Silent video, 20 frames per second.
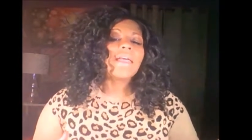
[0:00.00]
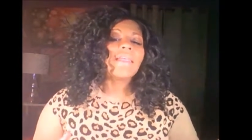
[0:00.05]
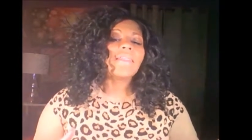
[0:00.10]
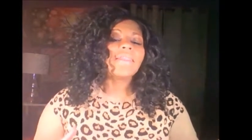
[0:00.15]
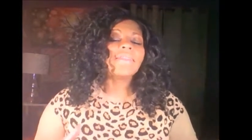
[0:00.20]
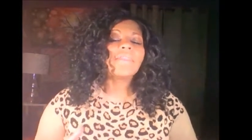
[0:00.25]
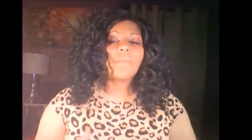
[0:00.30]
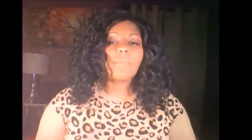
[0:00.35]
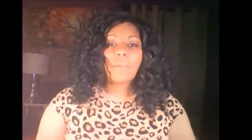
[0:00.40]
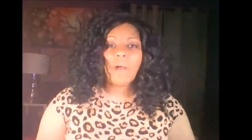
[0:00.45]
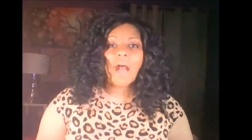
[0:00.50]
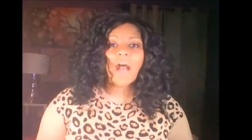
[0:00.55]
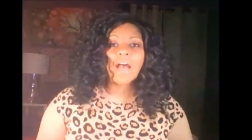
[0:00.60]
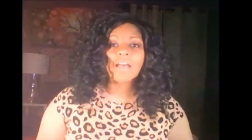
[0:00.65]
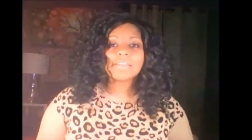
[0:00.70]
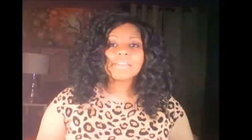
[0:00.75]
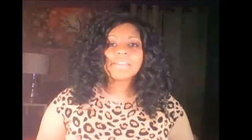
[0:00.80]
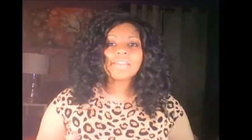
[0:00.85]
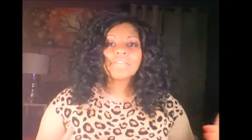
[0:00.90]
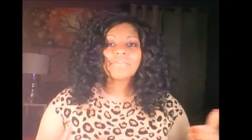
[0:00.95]
the
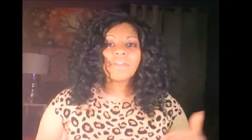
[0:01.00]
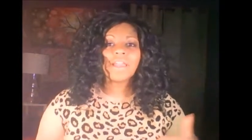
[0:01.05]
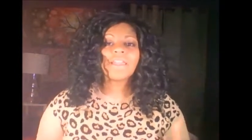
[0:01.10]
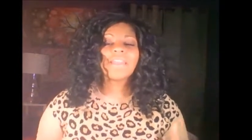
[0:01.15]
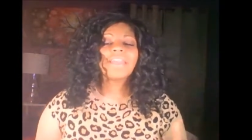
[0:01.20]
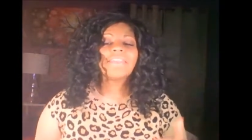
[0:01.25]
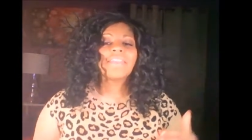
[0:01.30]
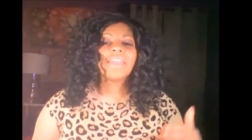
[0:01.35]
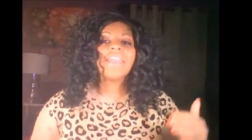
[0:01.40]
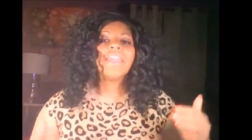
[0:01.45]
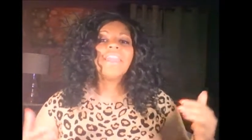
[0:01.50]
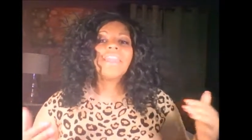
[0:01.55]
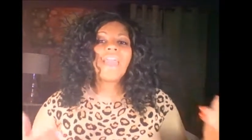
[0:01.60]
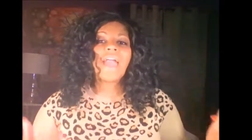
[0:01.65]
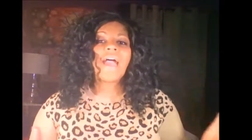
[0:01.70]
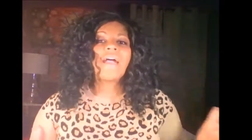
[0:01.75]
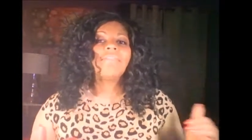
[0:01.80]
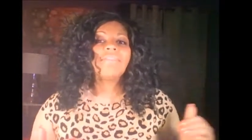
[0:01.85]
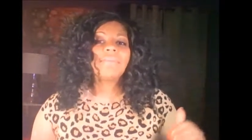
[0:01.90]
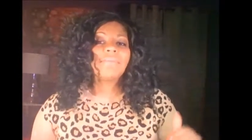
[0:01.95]
boss, right? Like they could
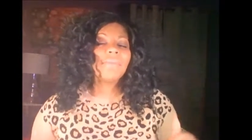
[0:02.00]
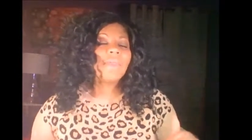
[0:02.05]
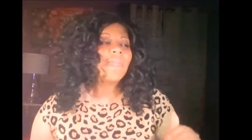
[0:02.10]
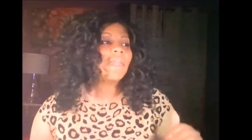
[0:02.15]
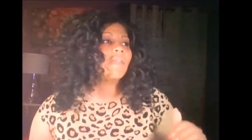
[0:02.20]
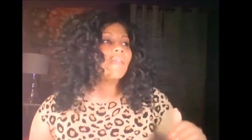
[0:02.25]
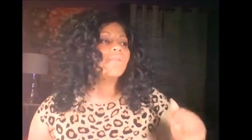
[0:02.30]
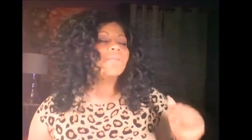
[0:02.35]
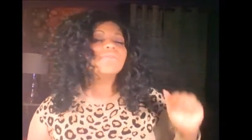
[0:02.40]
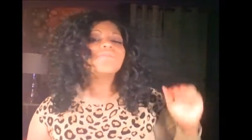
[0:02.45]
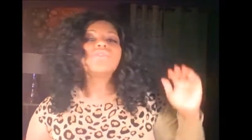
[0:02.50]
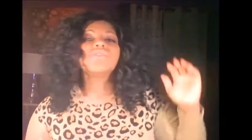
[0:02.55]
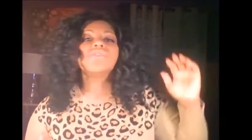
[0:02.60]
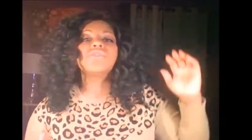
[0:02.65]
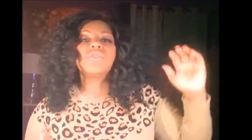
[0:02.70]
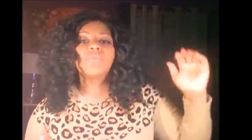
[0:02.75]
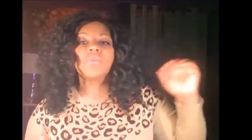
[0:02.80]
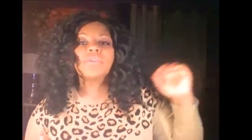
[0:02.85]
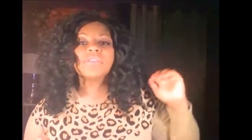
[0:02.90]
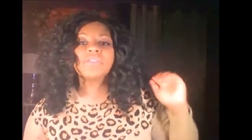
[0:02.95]
have a mate who's
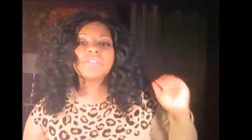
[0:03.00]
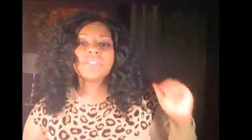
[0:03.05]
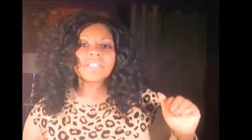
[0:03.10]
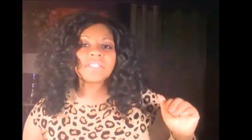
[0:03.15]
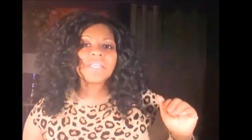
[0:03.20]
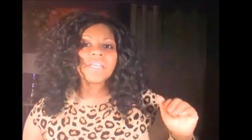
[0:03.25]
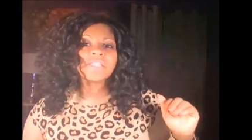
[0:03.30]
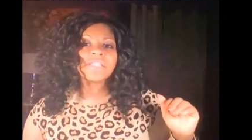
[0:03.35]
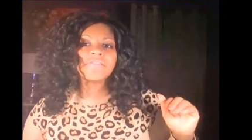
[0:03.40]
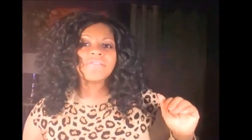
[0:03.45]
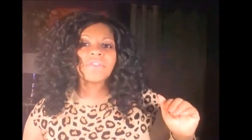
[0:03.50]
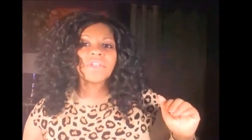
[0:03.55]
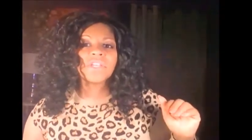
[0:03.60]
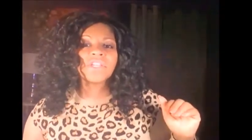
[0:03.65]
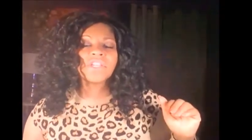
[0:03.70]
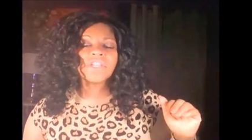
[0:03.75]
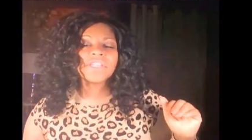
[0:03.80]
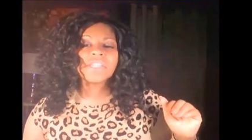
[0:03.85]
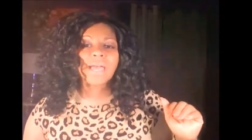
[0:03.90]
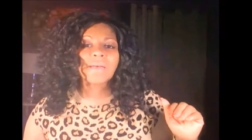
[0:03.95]
super successful and
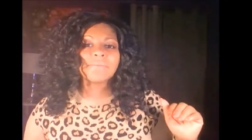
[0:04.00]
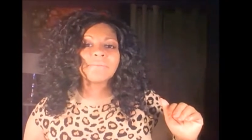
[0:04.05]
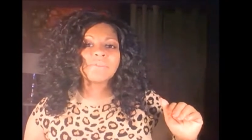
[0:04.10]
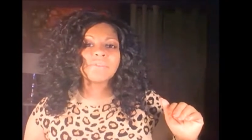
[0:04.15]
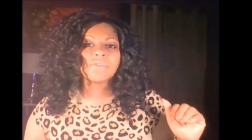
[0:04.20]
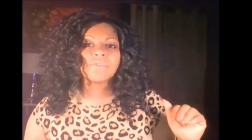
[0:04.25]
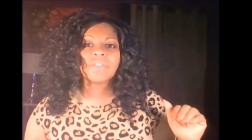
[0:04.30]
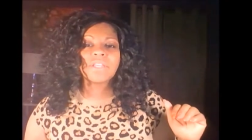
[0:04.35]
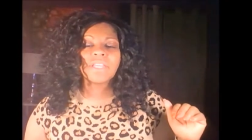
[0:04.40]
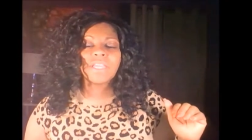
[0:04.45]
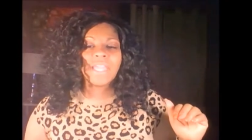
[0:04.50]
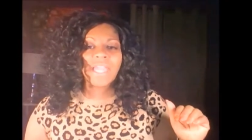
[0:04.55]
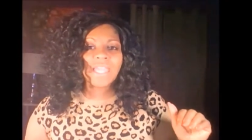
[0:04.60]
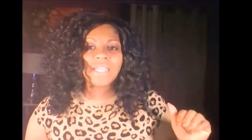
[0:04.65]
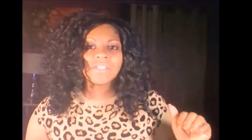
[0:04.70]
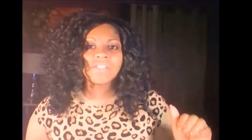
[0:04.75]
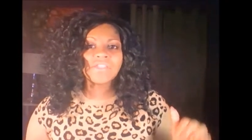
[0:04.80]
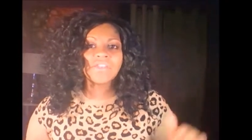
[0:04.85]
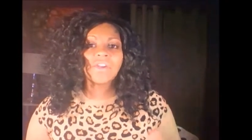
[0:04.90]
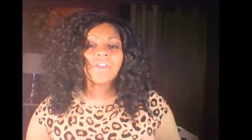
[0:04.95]
just absolutely
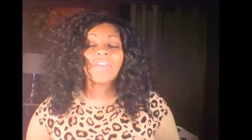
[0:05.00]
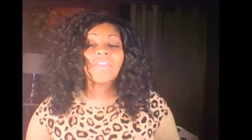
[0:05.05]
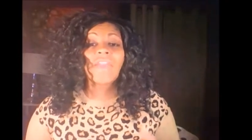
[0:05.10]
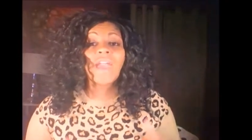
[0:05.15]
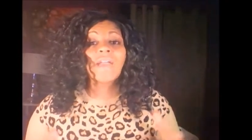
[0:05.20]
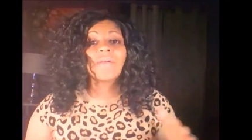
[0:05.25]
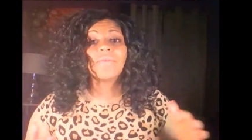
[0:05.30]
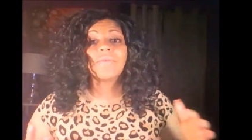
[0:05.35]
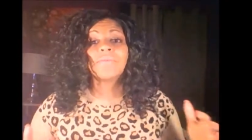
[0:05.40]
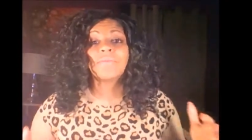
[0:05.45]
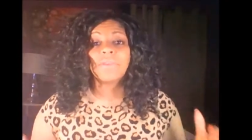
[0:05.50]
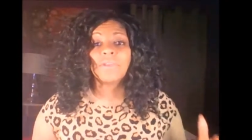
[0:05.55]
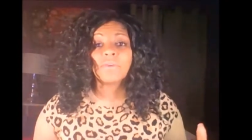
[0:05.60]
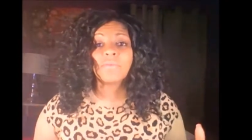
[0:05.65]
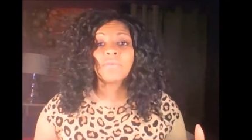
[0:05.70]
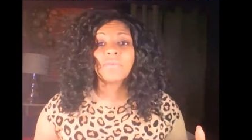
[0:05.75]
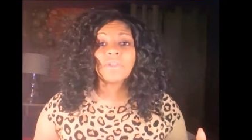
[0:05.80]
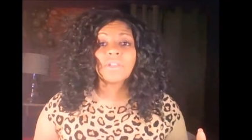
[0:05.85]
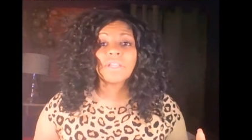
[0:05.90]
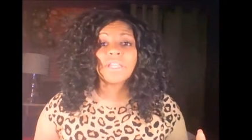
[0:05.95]
gangster and that would be a
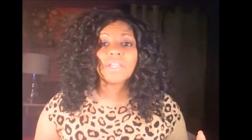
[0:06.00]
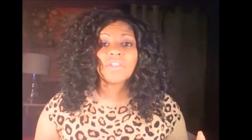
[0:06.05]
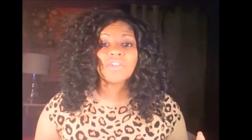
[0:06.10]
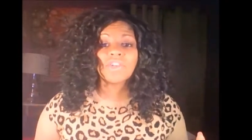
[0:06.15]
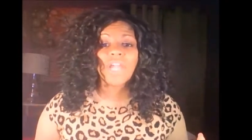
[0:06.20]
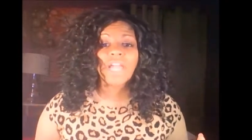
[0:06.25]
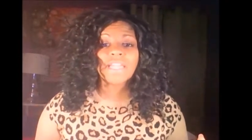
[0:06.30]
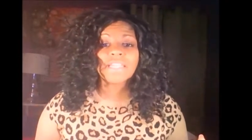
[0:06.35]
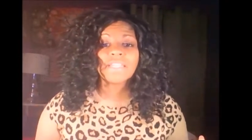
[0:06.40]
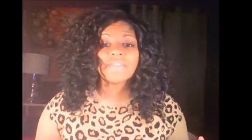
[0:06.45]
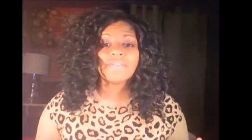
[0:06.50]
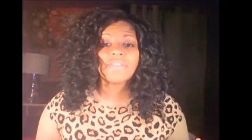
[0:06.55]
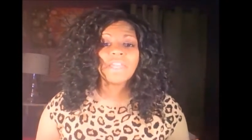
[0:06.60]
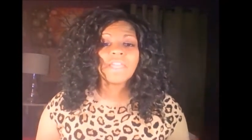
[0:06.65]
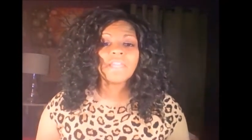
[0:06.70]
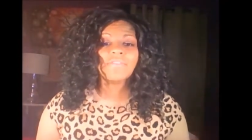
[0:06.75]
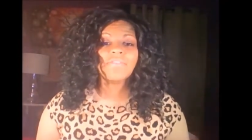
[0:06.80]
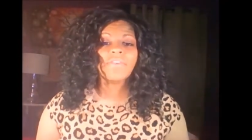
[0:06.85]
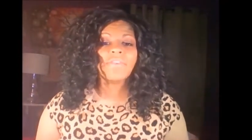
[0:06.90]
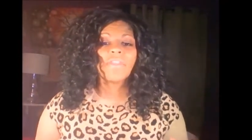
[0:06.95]
really attractive
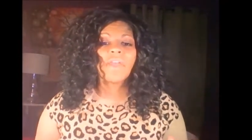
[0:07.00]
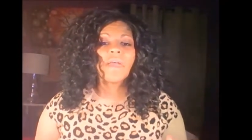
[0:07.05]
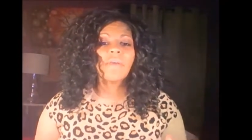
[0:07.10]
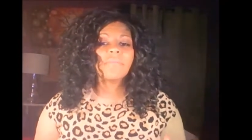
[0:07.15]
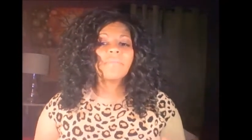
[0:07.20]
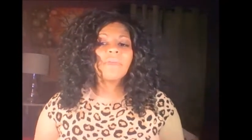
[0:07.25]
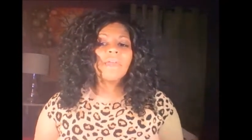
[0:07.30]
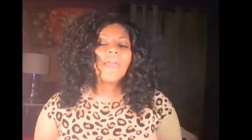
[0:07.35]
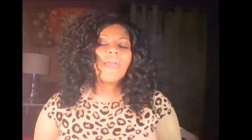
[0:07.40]
thing for them.